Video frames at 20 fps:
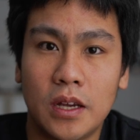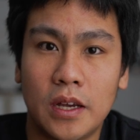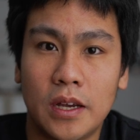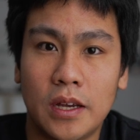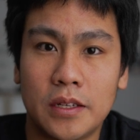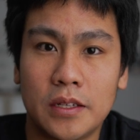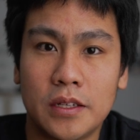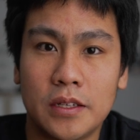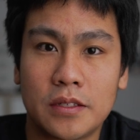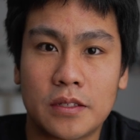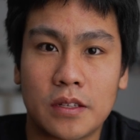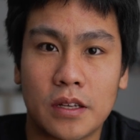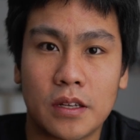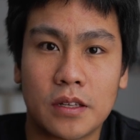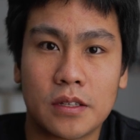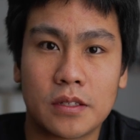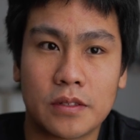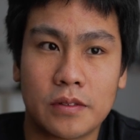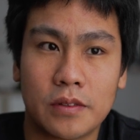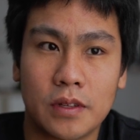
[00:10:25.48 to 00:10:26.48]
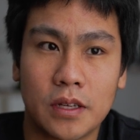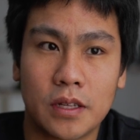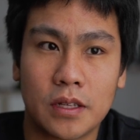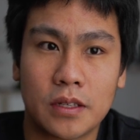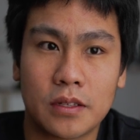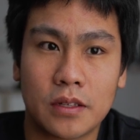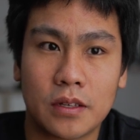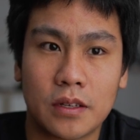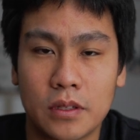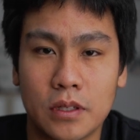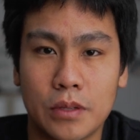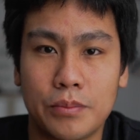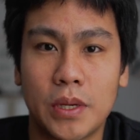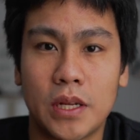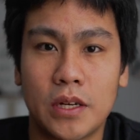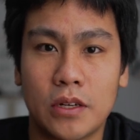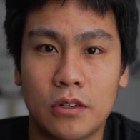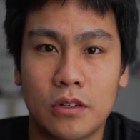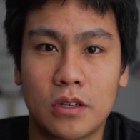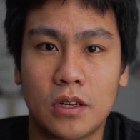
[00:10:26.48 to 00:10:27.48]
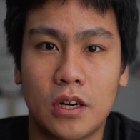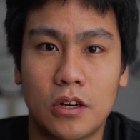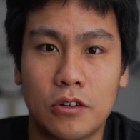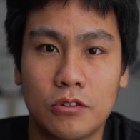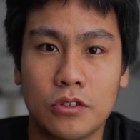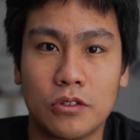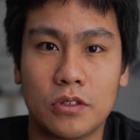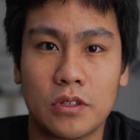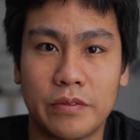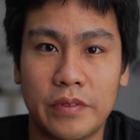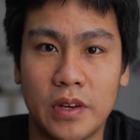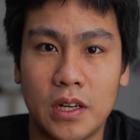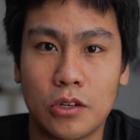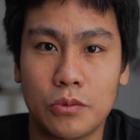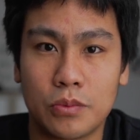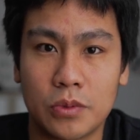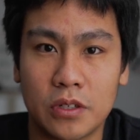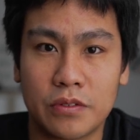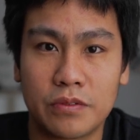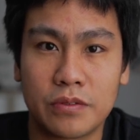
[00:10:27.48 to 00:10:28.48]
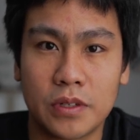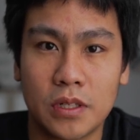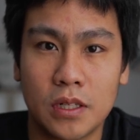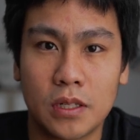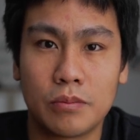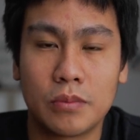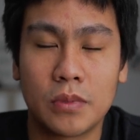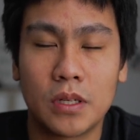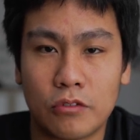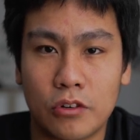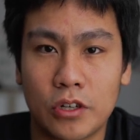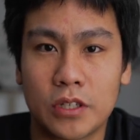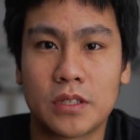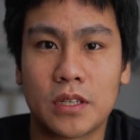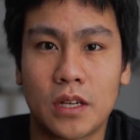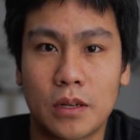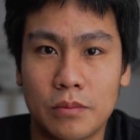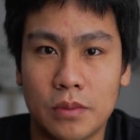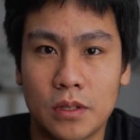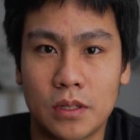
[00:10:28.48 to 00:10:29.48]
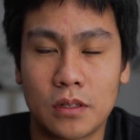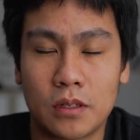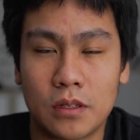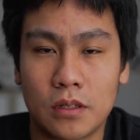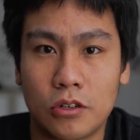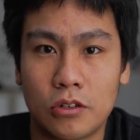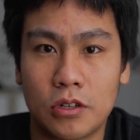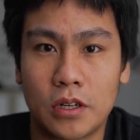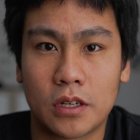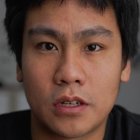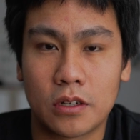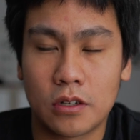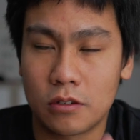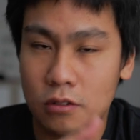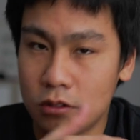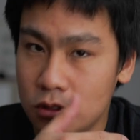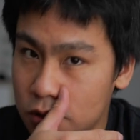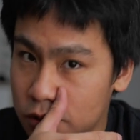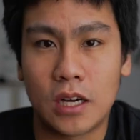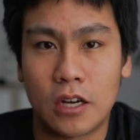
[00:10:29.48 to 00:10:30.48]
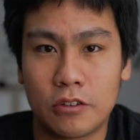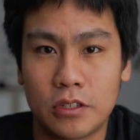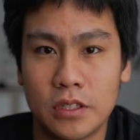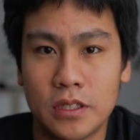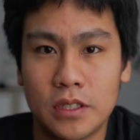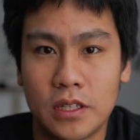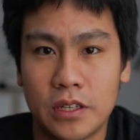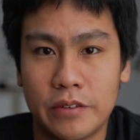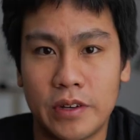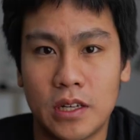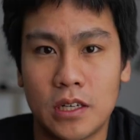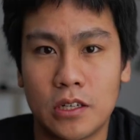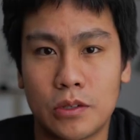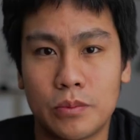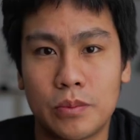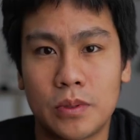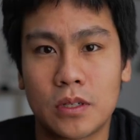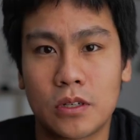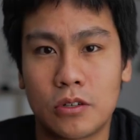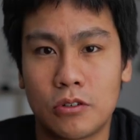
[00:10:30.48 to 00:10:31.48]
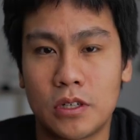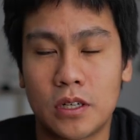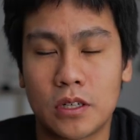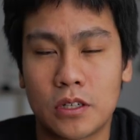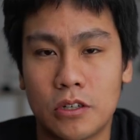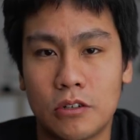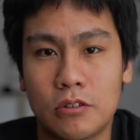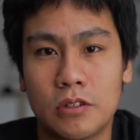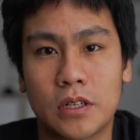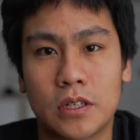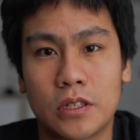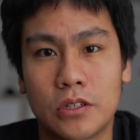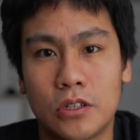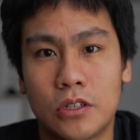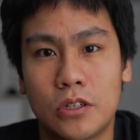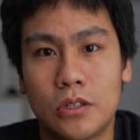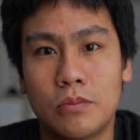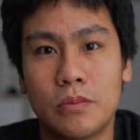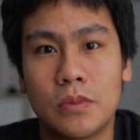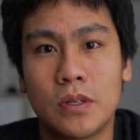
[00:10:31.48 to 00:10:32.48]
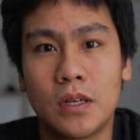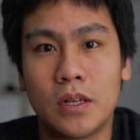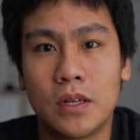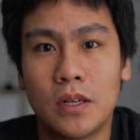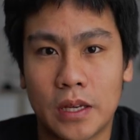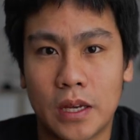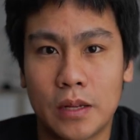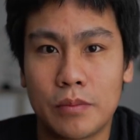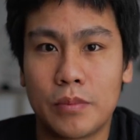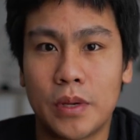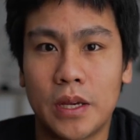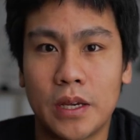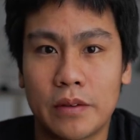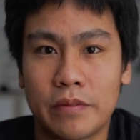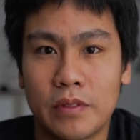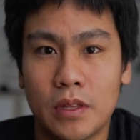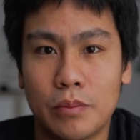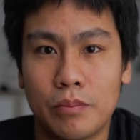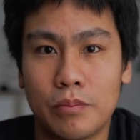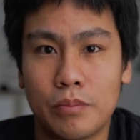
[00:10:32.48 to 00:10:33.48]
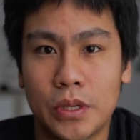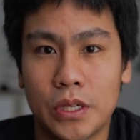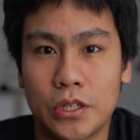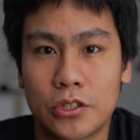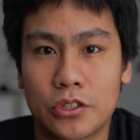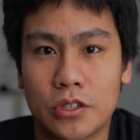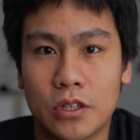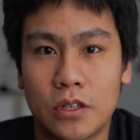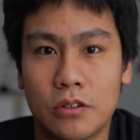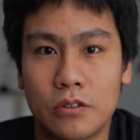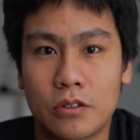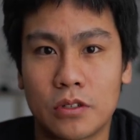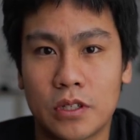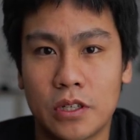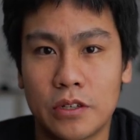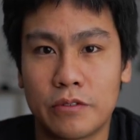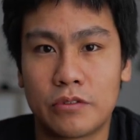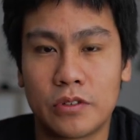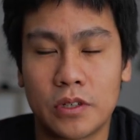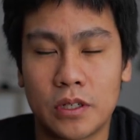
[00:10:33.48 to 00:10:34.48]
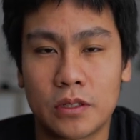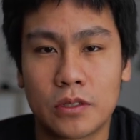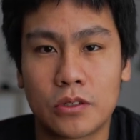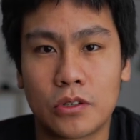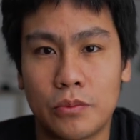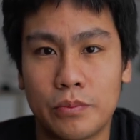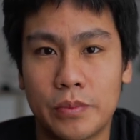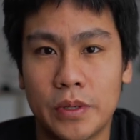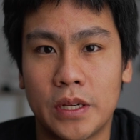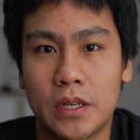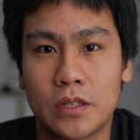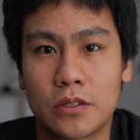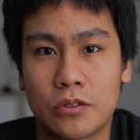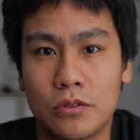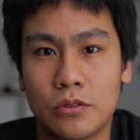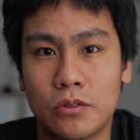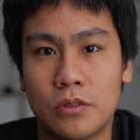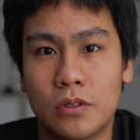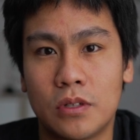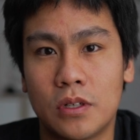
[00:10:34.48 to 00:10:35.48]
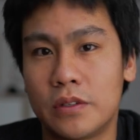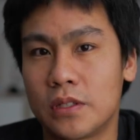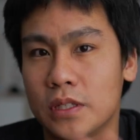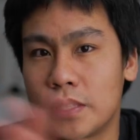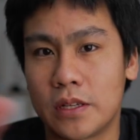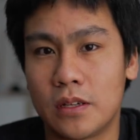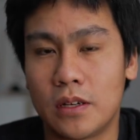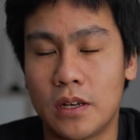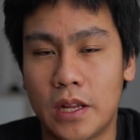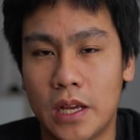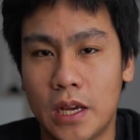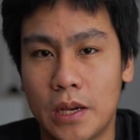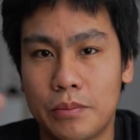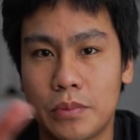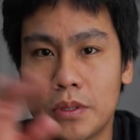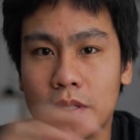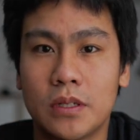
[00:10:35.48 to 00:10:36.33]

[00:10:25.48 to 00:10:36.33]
And he says that depending on how you develop your film, for example Kodak Gold, how he developed Kodak Gold at home can make the picture look different compared to a lab